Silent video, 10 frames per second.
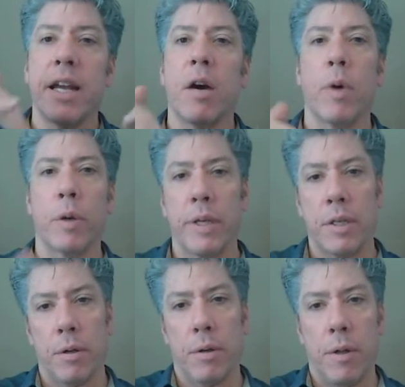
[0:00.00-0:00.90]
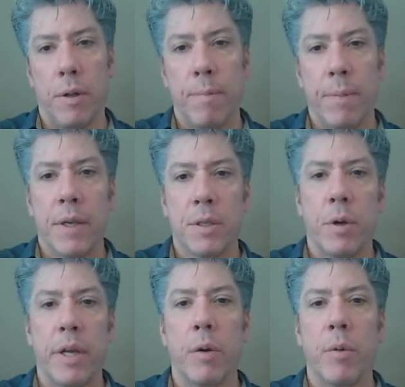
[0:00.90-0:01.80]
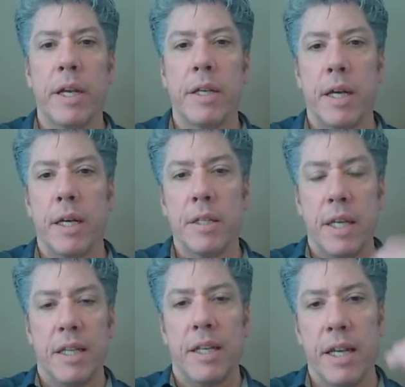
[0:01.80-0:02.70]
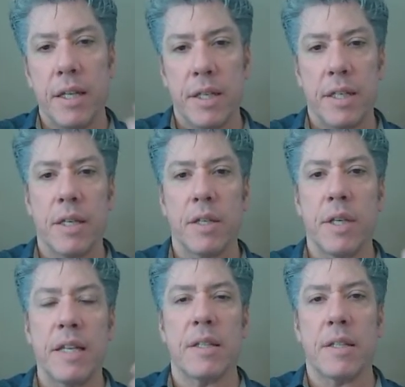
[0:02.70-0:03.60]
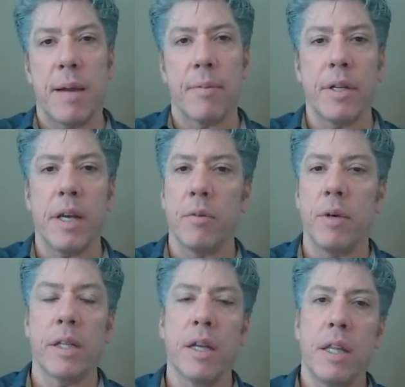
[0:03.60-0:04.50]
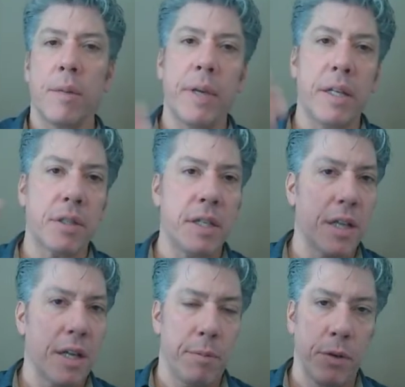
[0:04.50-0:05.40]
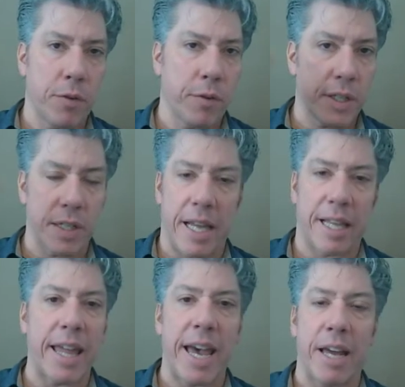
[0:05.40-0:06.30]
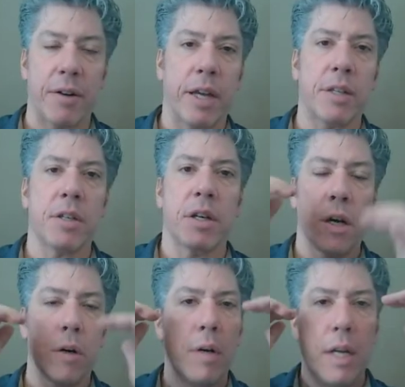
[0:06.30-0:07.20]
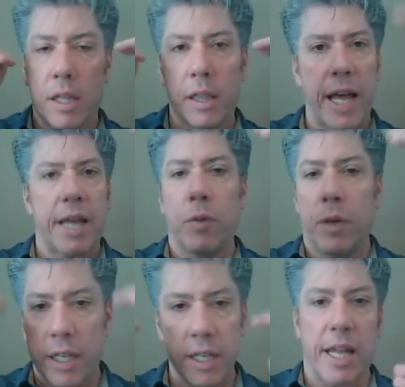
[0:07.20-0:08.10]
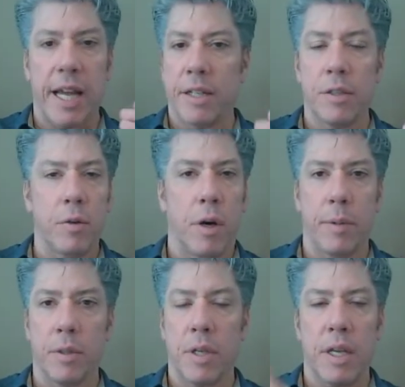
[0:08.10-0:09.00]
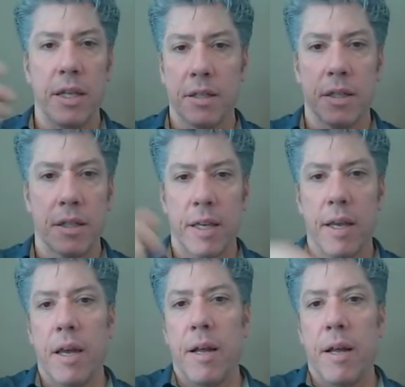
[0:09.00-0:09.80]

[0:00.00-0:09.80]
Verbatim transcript: now what do we do? So here what it does, in the next, it says, is the timer done? Well, the PLC is going to move through this like that, right? It's going to go line 1, line 2 almost instantly,